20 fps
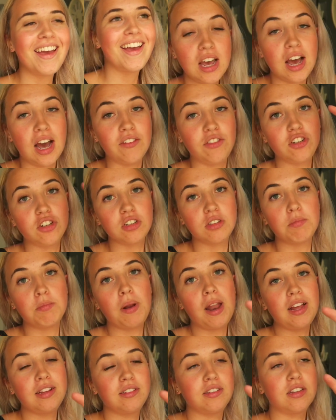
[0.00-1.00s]
I've just
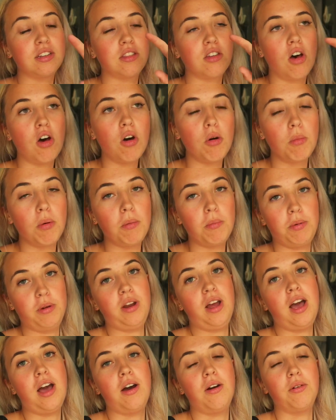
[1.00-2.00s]
blasted the whole bumper
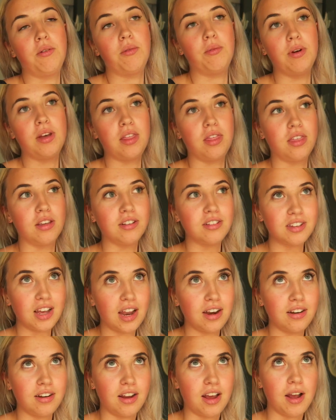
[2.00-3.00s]
down with the
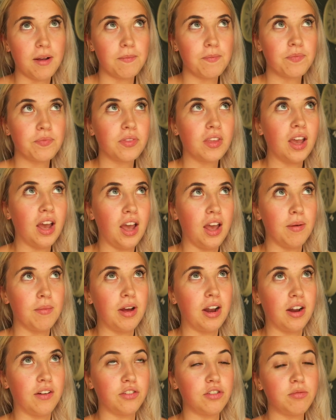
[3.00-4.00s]
sander, and
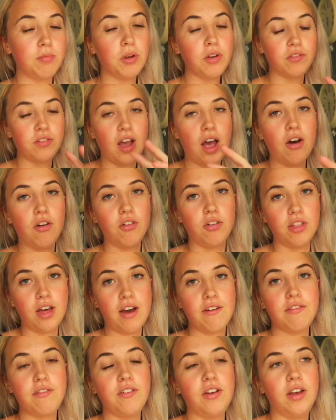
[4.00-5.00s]
I've smoothed out all
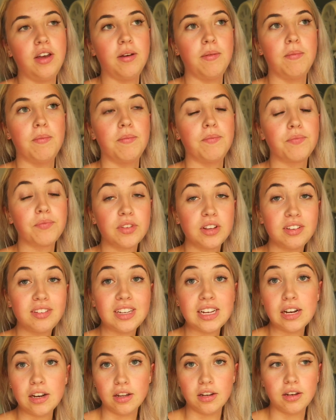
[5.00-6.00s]
that
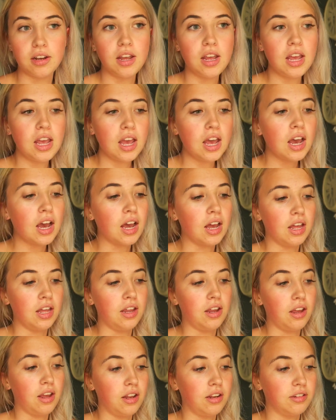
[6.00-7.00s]
sealant
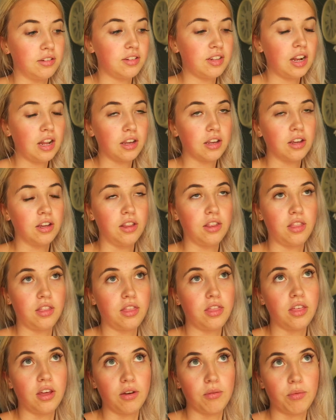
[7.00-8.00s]
and
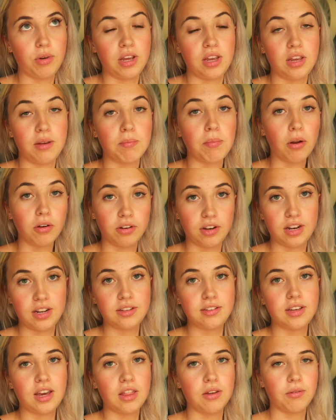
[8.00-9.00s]
silicone that we bonded it
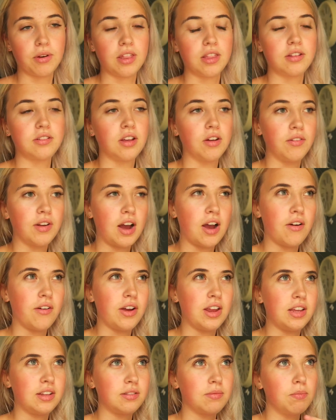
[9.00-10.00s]
together with, so now
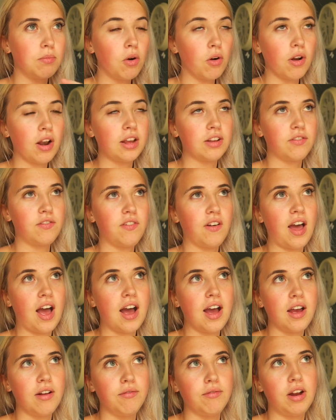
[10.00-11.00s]
it's more or less
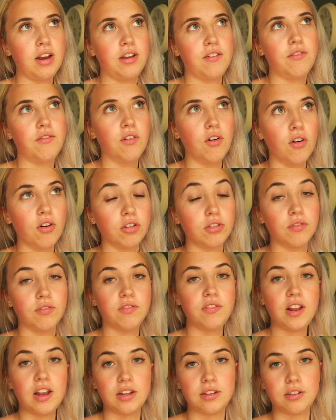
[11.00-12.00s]
flat and ready for some
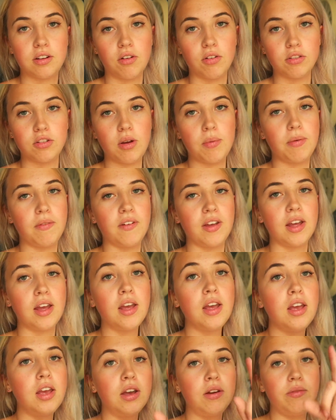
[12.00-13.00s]
filler to go on top of it,
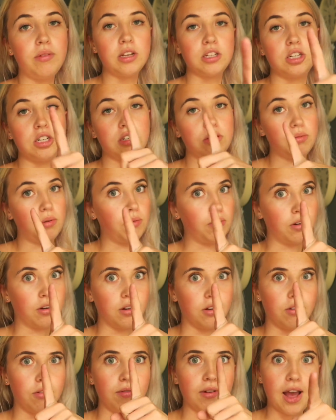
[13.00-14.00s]
which is what we're
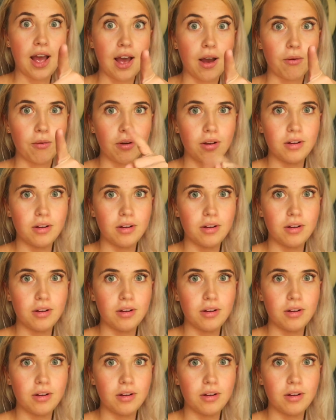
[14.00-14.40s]
going to do now.